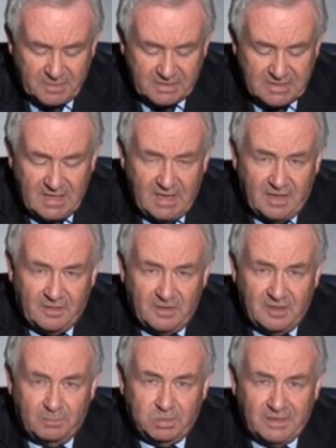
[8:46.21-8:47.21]
But
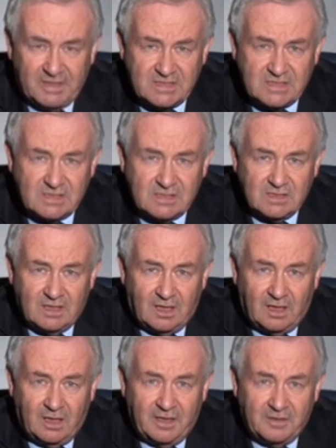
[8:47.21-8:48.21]
the blitz
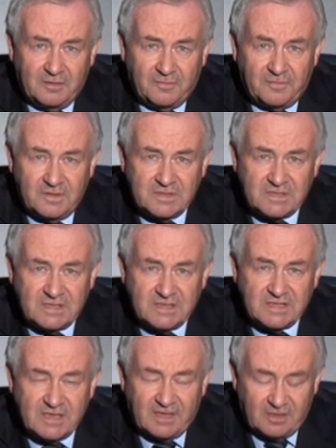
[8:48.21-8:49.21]
in the first
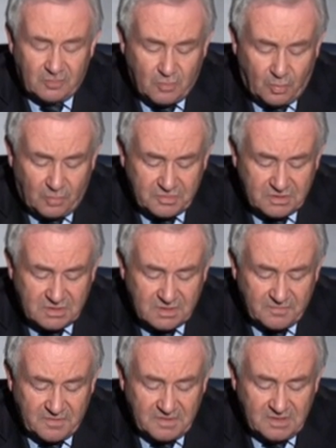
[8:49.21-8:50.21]
and second quarters
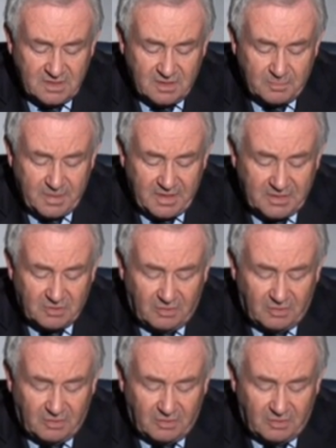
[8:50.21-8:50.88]
of the year paid